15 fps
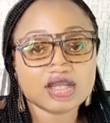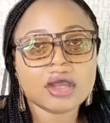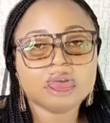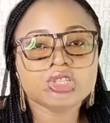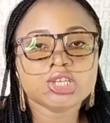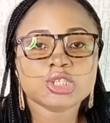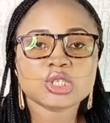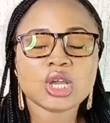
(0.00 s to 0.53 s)

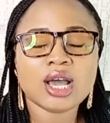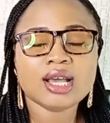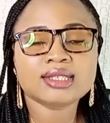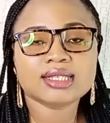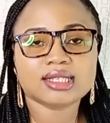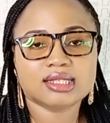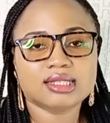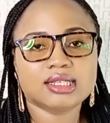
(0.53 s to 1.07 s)
I'll
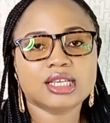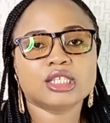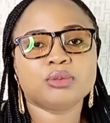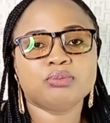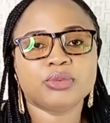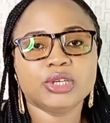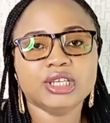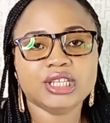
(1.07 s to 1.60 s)
discuss this
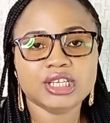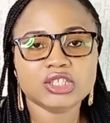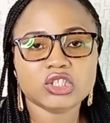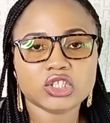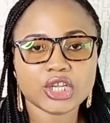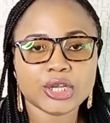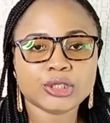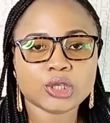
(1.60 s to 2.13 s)
breeding
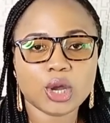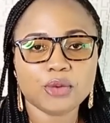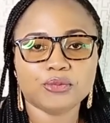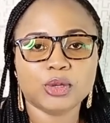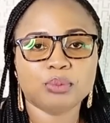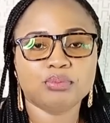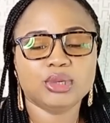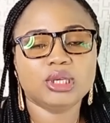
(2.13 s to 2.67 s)
stage of
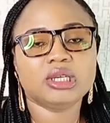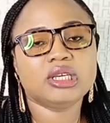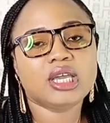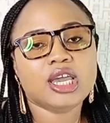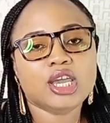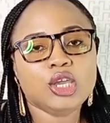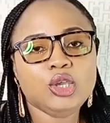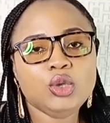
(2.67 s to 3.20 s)
a pig
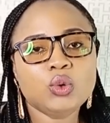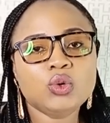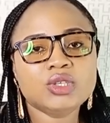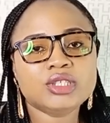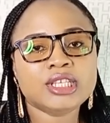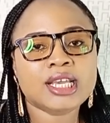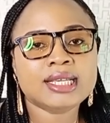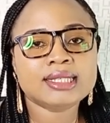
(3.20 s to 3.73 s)

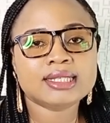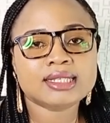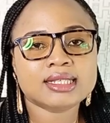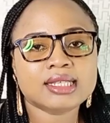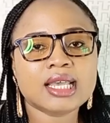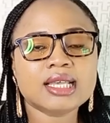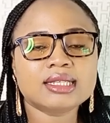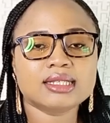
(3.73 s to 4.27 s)
using
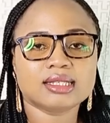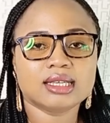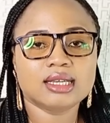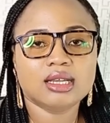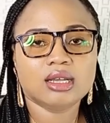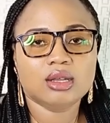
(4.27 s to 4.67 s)
6